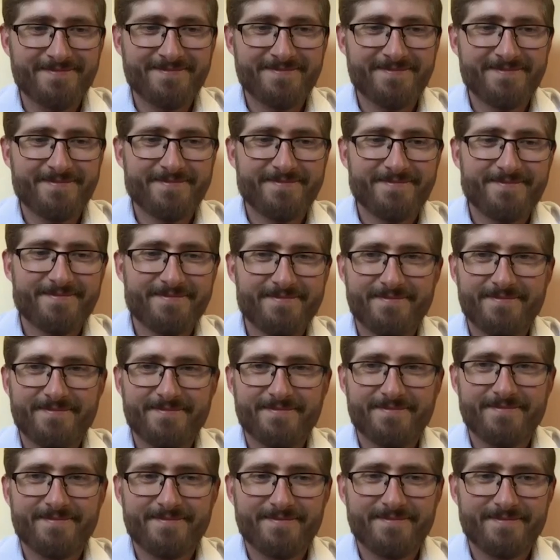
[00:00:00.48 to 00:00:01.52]

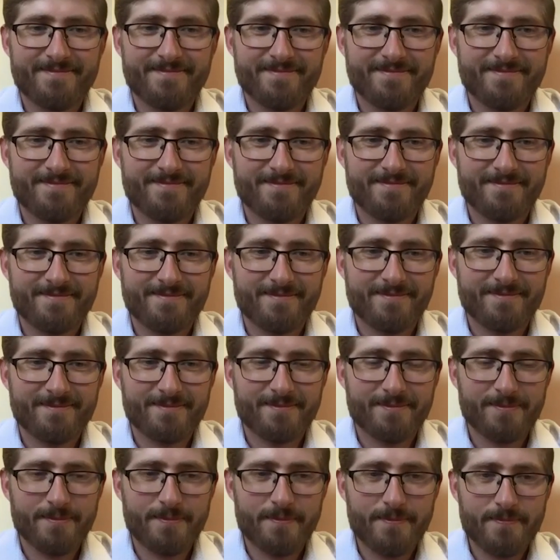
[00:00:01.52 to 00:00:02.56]

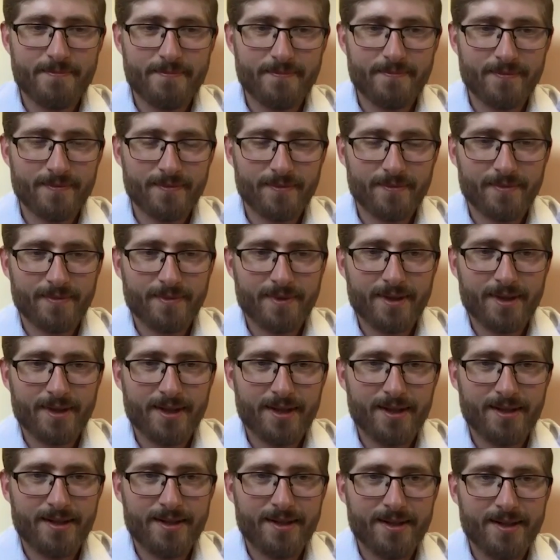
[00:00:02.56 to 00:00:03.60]

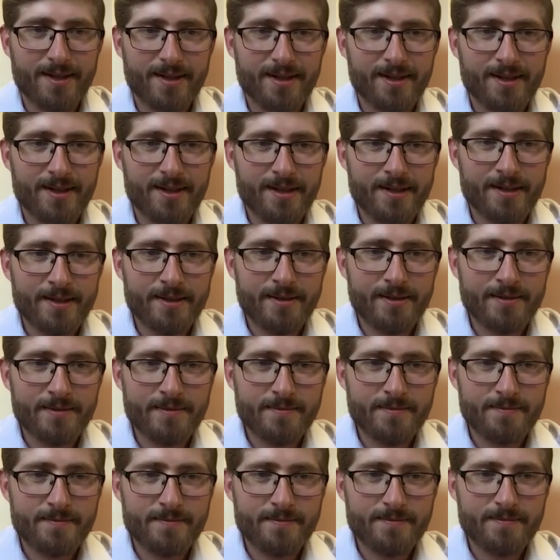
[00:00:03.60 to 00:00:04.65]

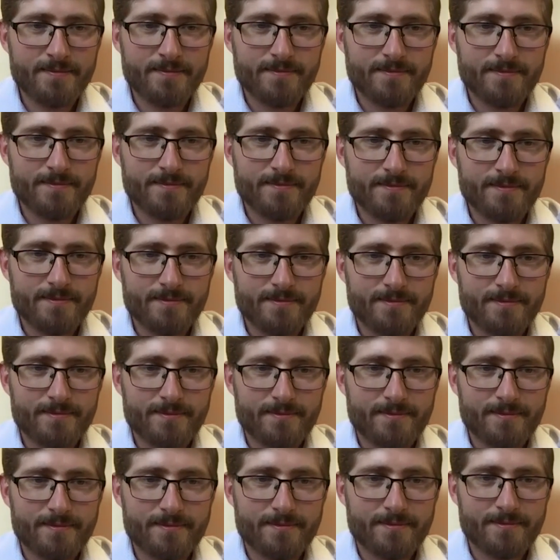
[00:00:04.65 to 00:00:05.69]

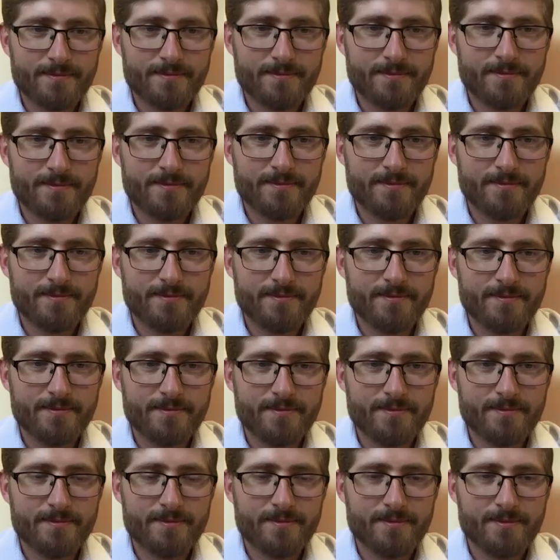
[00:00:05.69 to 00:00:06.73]

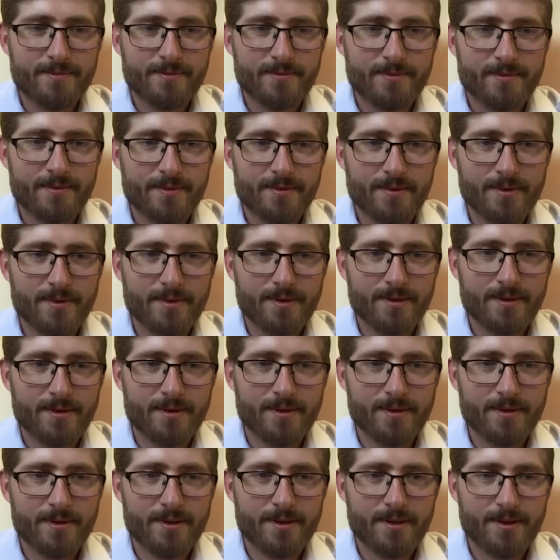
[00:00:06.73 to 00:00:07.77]

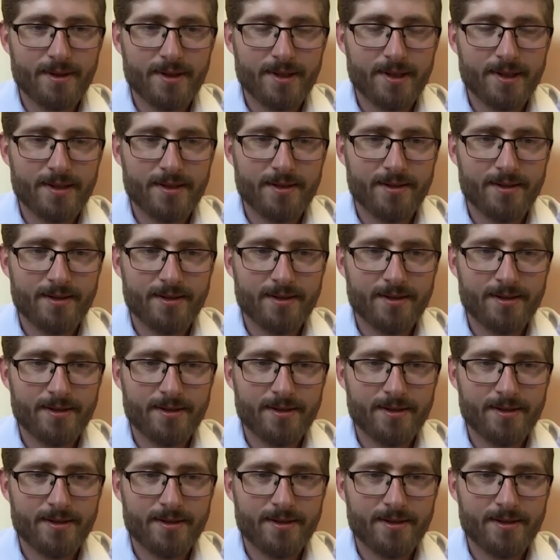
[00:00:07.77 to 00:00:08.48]
The person shown says nothing.